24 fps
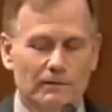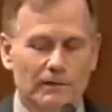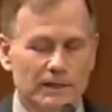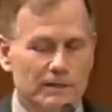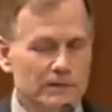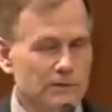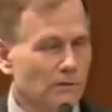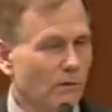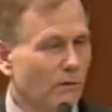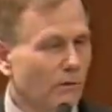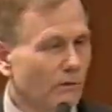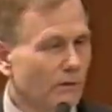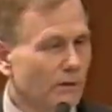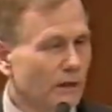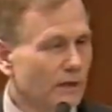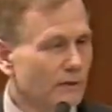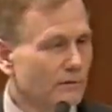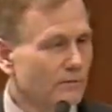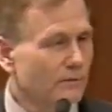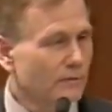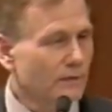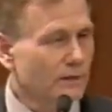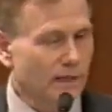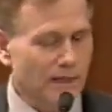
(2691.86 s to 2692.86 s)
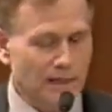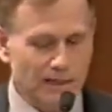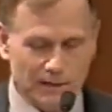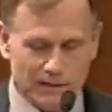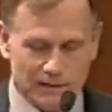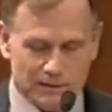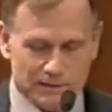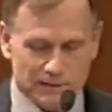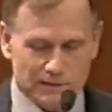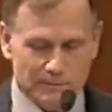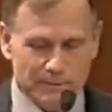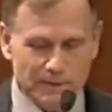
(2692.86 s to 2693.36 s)
That's all the infant
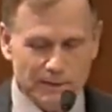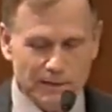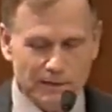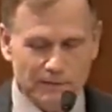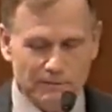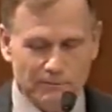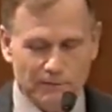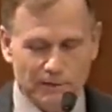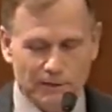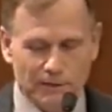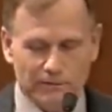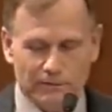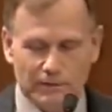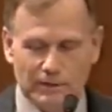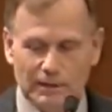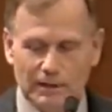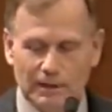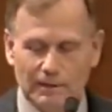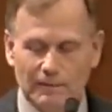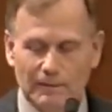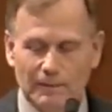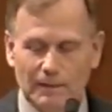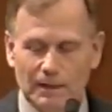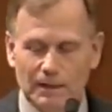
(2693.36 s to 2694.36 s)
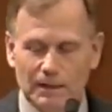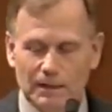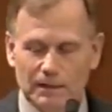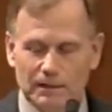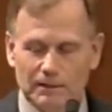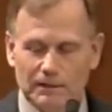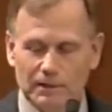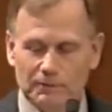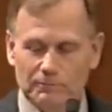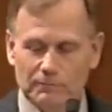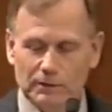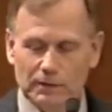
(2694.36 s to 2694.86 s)
has to begin with.
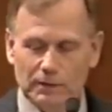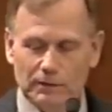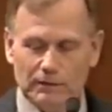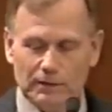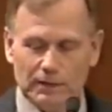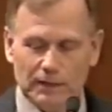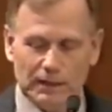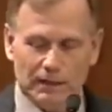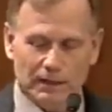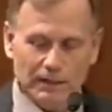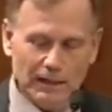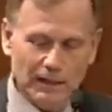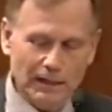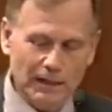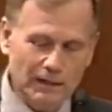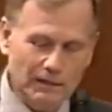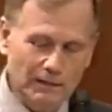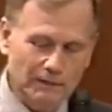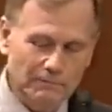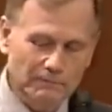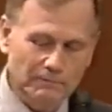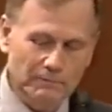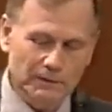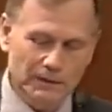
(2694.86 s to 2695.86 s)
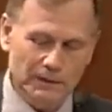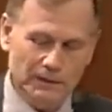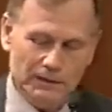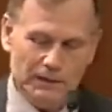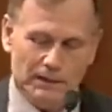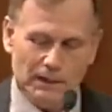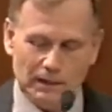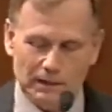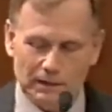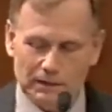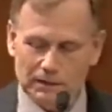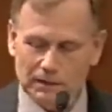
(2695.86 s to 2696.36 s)
Then we look at um,
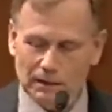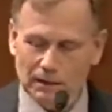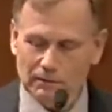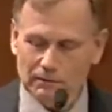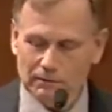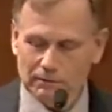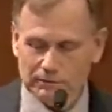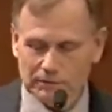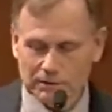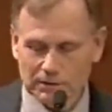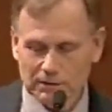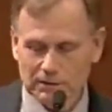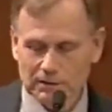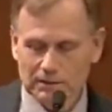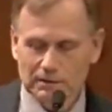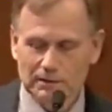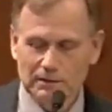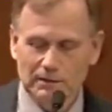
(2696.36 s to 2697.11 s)
young adult